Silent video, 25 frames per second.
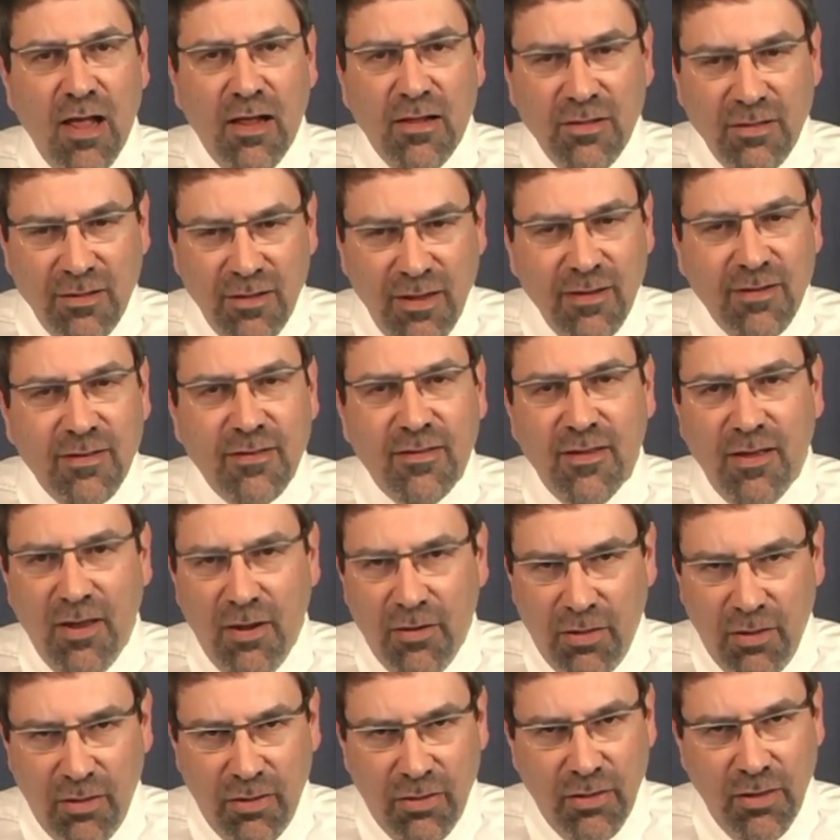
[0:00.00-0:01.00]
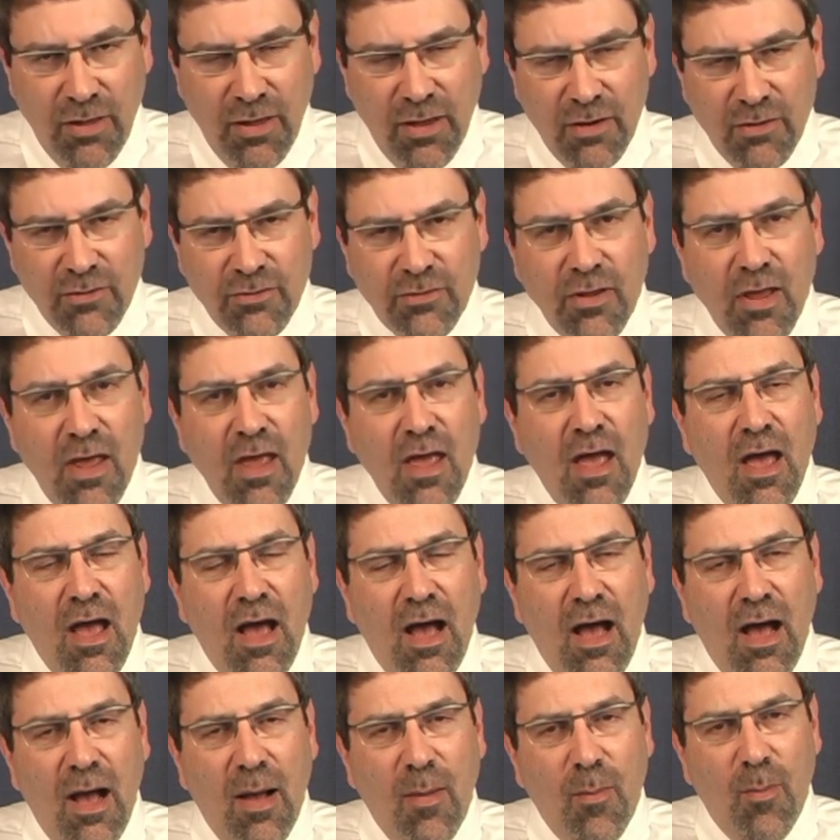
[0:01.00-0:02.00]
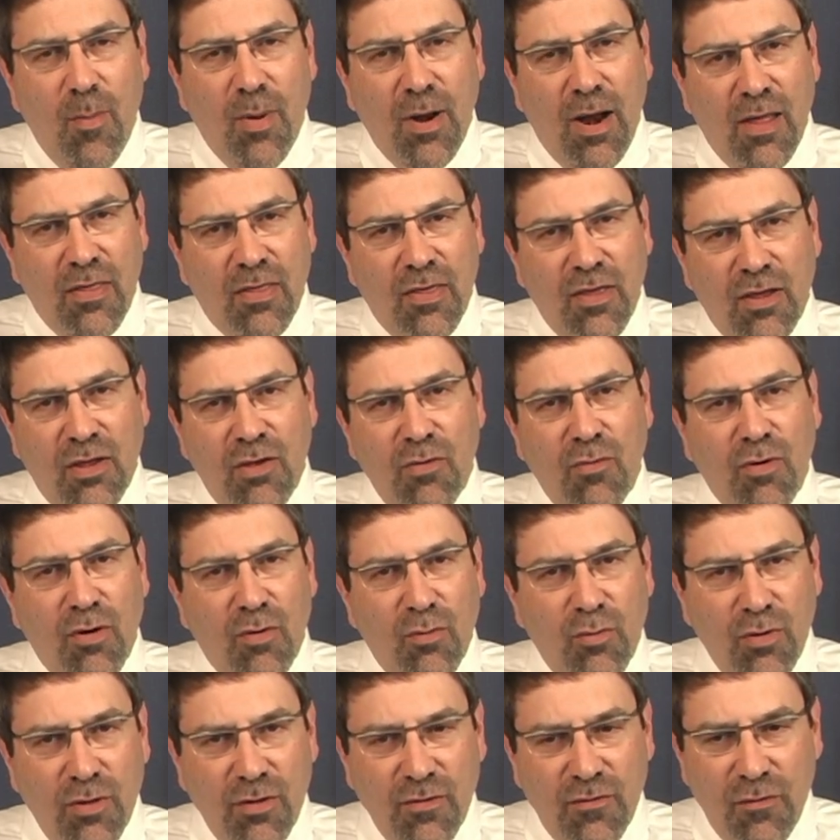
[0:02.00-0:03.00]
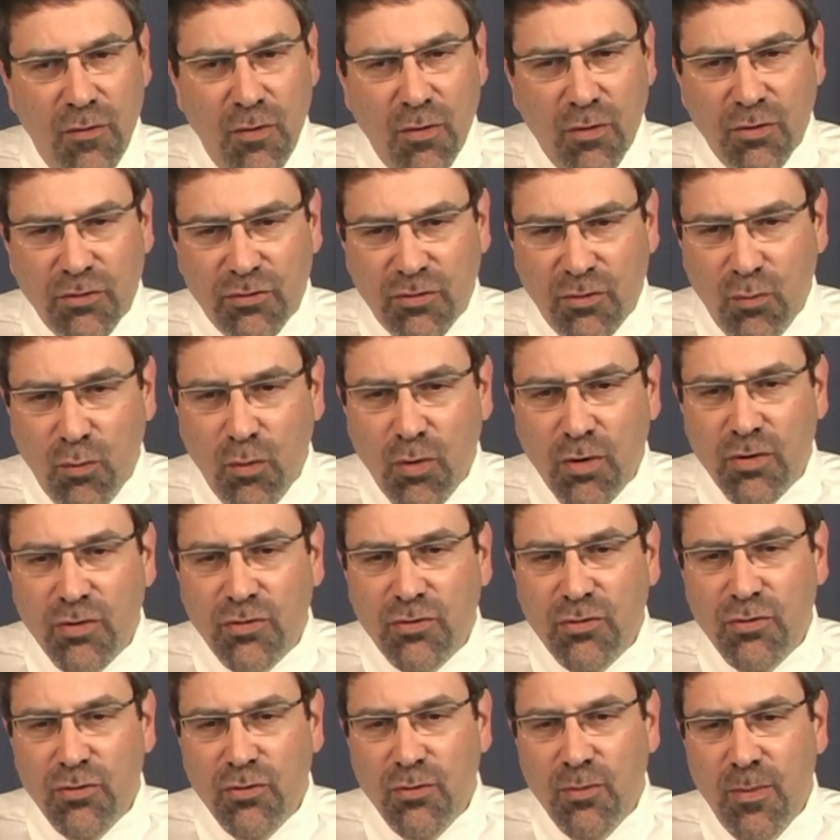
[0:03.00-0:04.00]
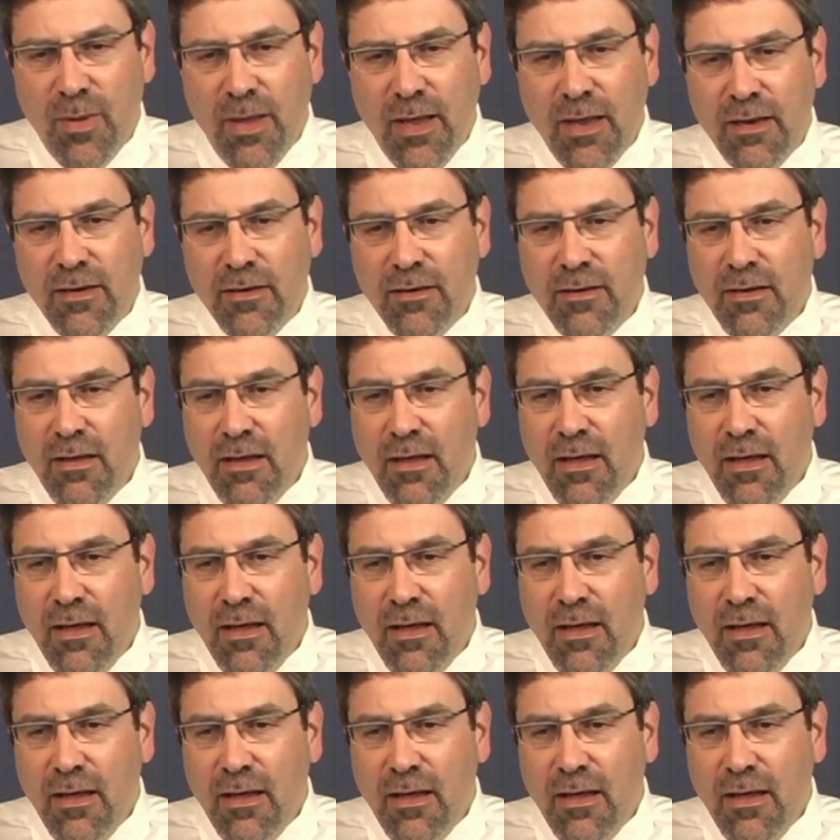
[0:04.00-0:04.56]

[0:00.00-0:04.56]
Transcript: List the other things, but I think you want to really focus on one or two main